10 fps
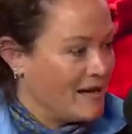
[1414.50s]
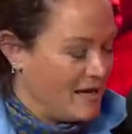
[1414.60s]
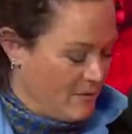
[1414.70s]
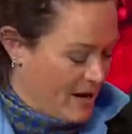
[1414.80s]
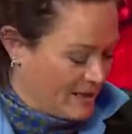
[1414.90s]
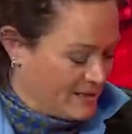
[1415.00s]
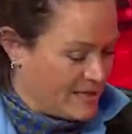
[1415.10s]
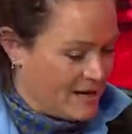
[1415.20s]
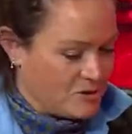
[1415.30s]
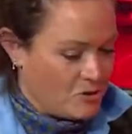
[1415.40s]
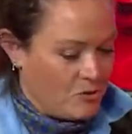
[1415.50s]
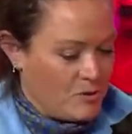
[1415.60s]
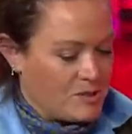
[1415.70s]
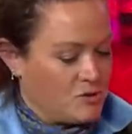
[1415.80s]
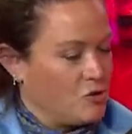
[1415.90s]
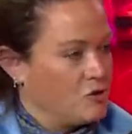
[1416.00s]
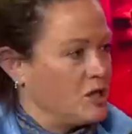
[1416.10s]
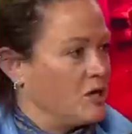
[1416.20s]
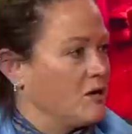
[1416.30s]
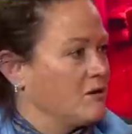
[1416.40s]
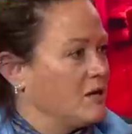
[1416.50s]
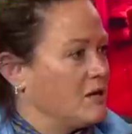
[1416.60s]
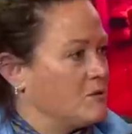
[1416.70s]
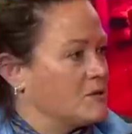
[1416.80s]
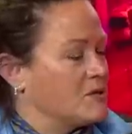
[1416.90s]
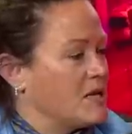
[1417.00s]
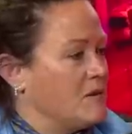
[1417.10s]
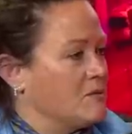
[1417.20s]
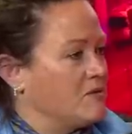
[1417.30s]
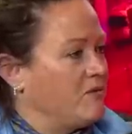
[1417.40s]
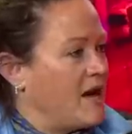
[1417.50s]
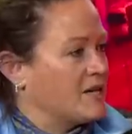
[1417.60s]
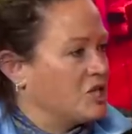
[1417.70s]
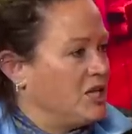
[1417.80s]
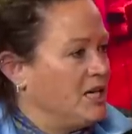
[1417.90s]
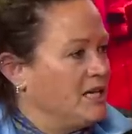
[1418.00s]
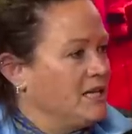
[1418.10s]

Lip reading: He reckoned Dowdall was a drug dealer, that he was flashy,